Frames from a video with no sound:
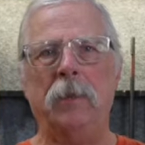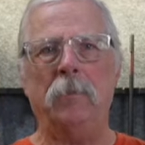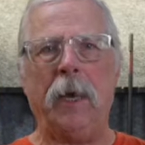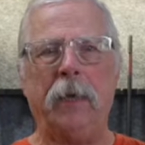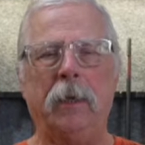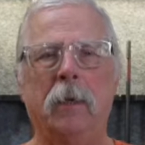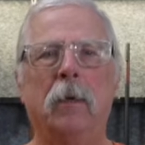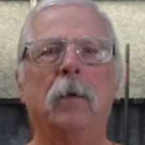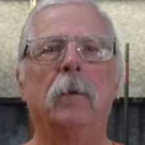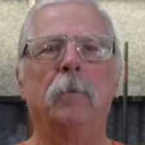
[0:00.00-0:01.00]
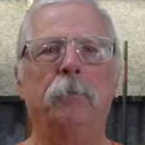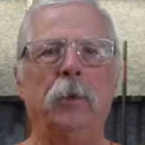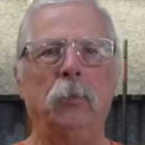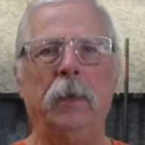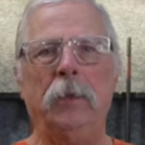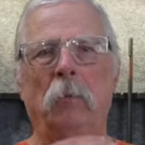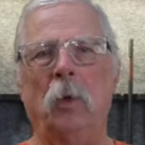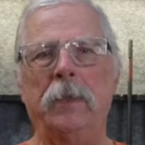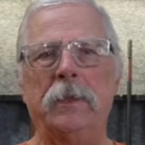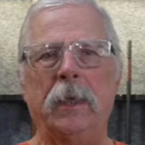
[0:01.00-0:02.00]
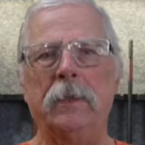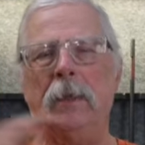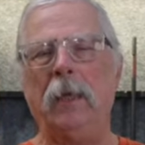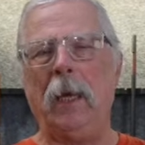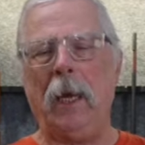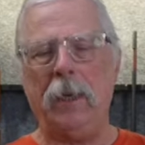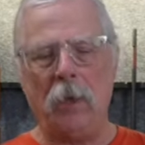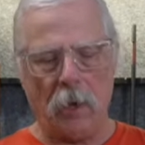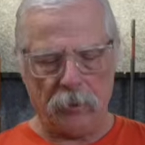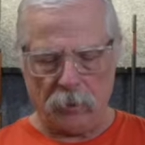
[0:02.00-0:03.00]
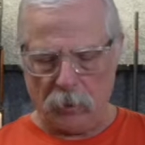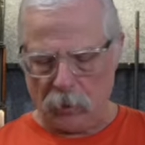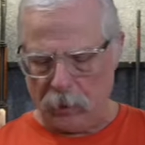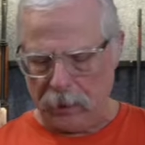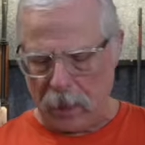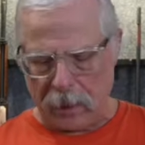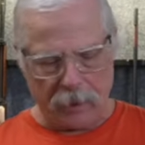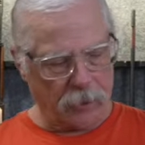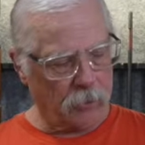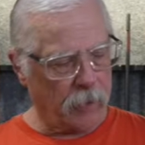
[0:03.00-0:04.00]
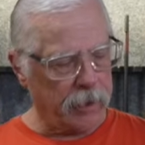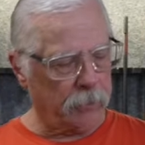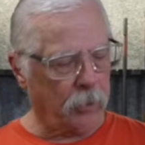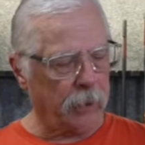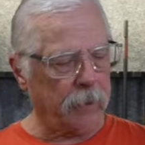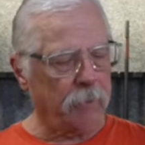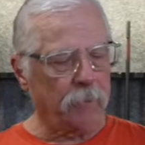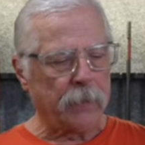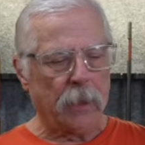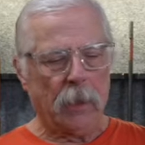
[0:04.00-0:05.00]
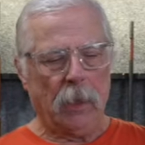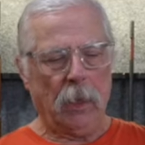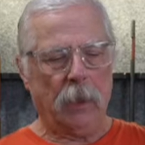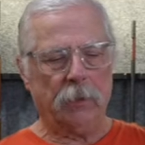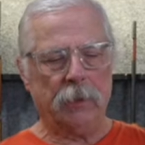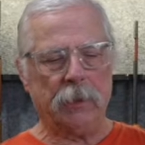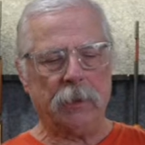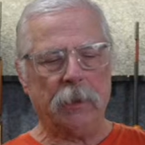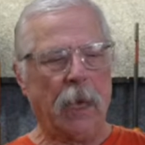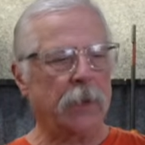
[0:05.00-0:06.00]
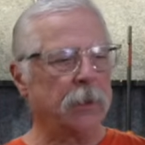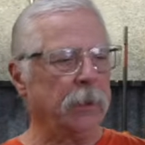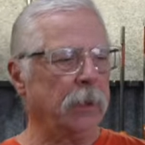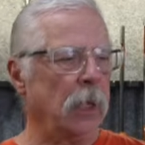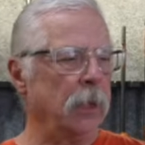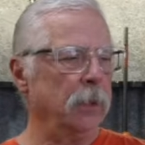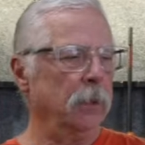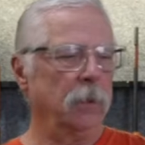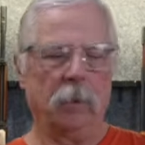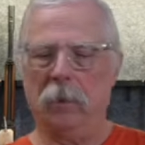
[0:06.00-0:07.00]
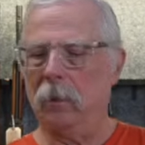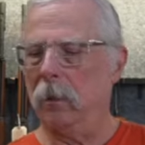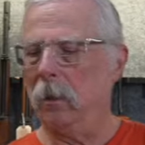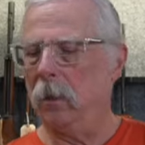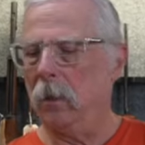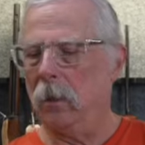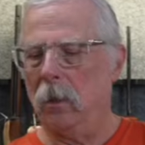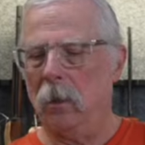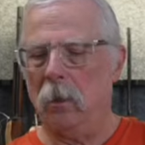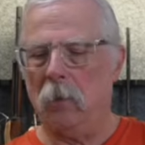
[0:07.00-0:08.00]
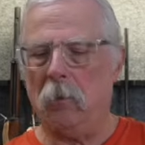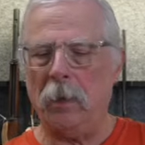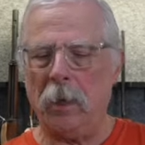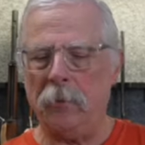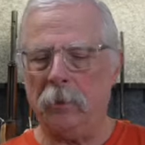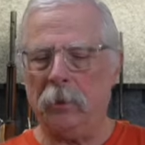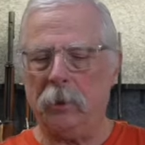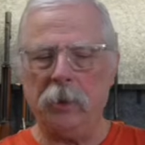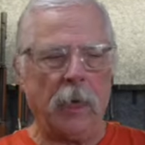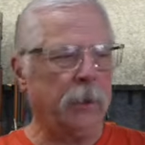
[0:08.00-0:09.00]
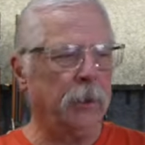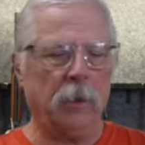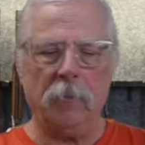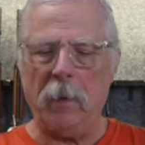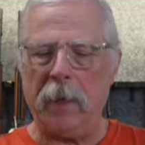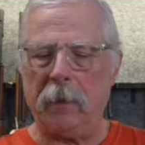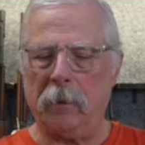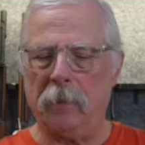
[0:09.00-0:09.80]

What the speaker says: to make between the 160 and the 139 grain bullet. This is an excellent gun. One other check you can make